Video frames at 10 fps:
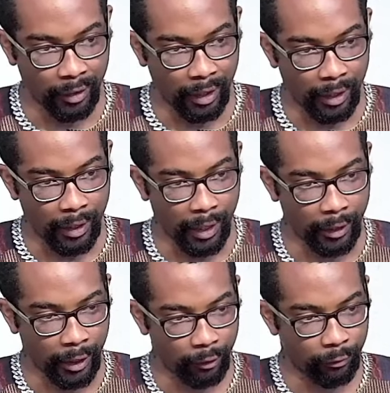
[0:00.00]
and you have
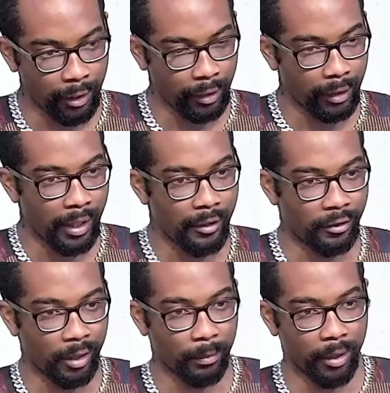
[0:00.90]
to realize
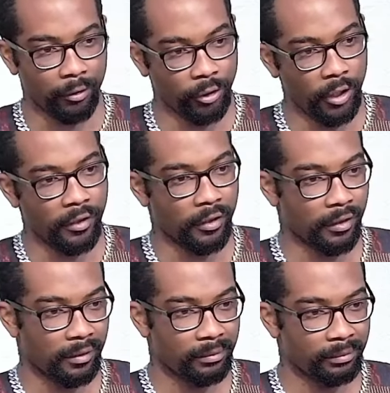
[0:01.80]
something with Jesus.
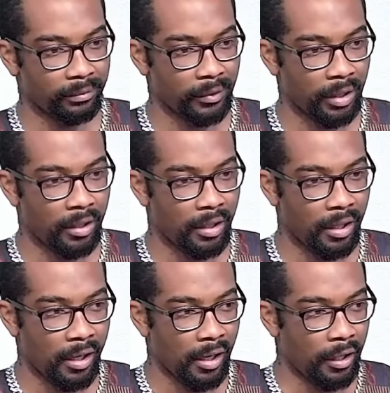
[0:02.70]

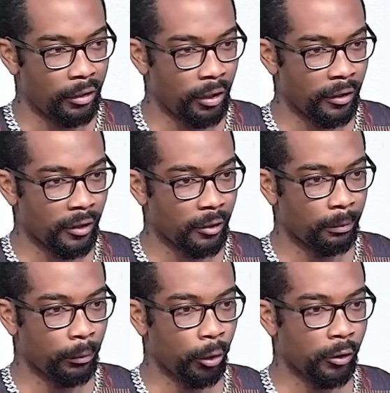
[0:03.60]
Jesus
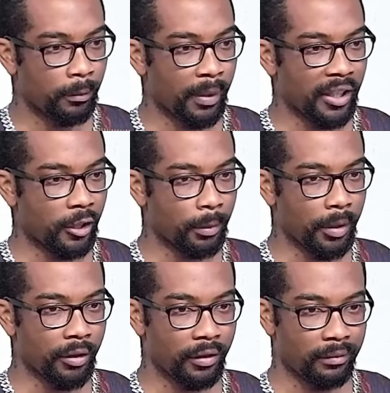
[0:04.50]
moves by the Spirit.
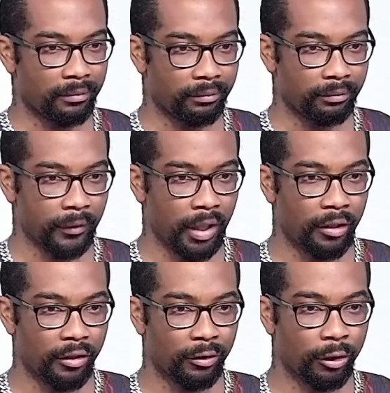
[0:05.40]
It
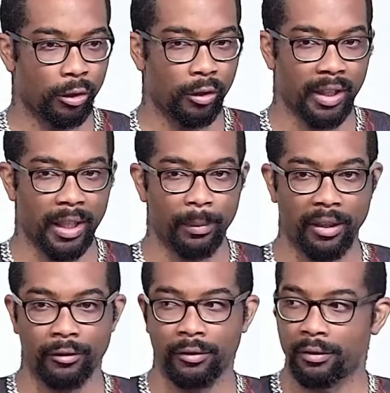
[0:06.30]
doesn't go there by,
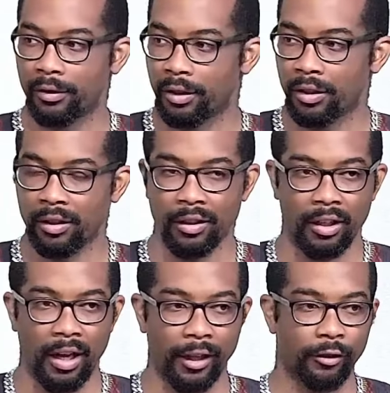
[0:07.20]
I
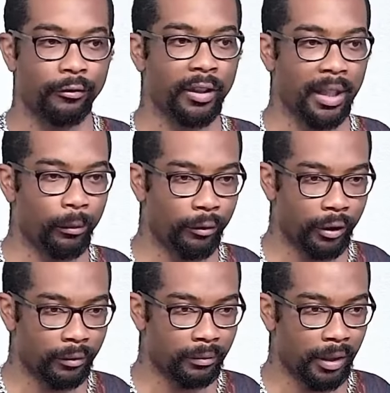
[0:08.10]
just feel like moving.
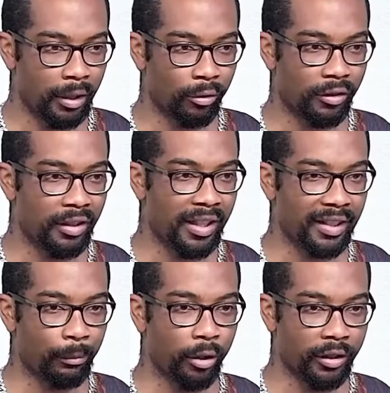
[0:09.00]
It was his
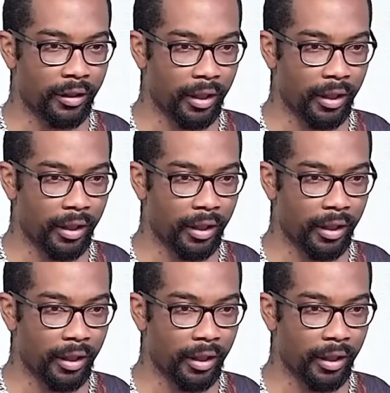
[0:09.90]
appointed time.